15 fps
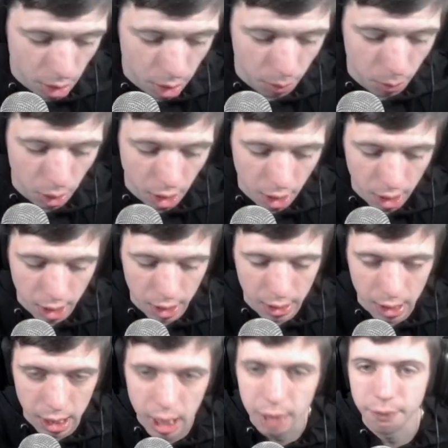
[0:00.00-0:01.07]
And we'll hit
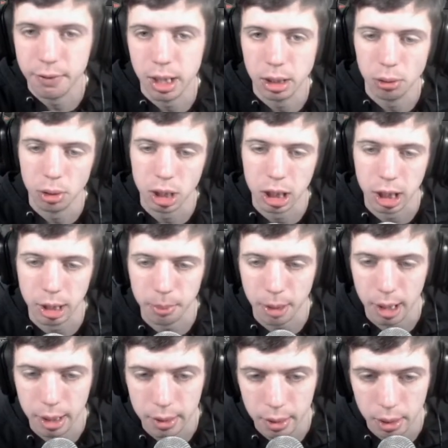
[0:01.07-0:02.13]
F9 on the
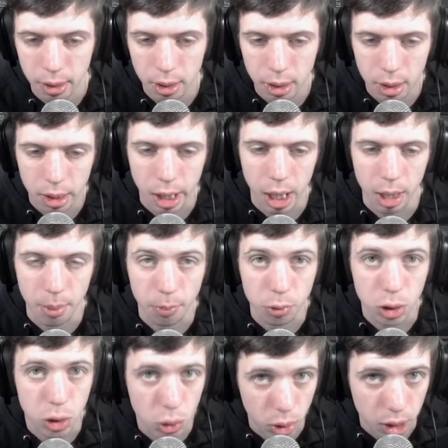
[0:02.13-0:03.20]
keypad,
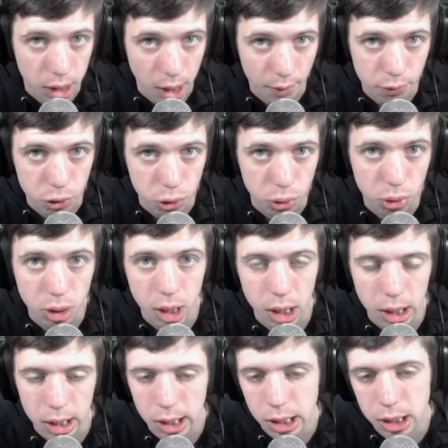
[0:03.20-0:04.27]
so it gives you
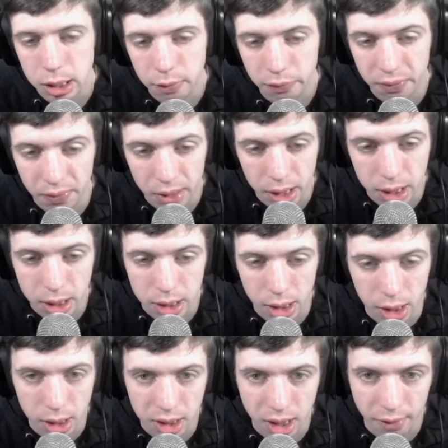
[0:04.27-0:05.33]
the
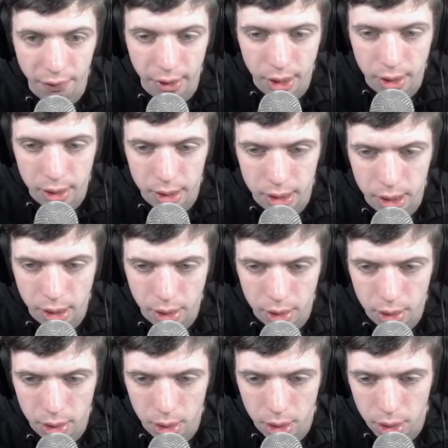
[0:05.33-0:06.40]
easy effect again.
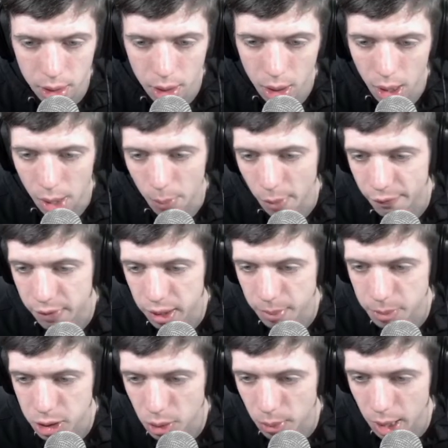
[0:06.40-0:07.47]
And with them
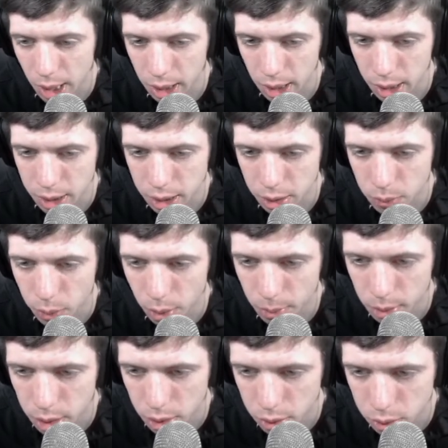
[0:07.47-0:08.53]
still highlighted, what we
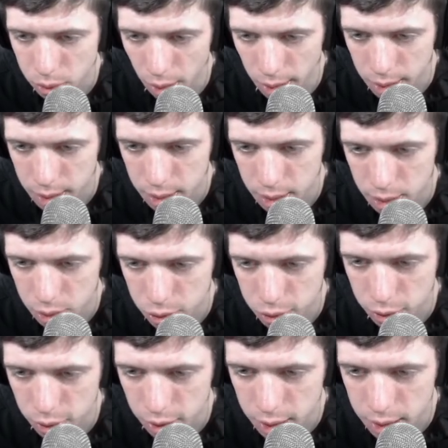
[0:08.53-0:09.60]
can do is
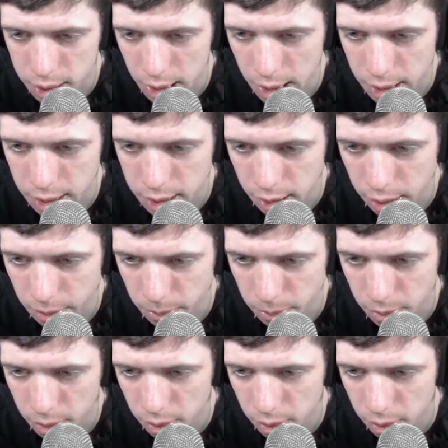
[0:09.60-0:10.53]
do the exact same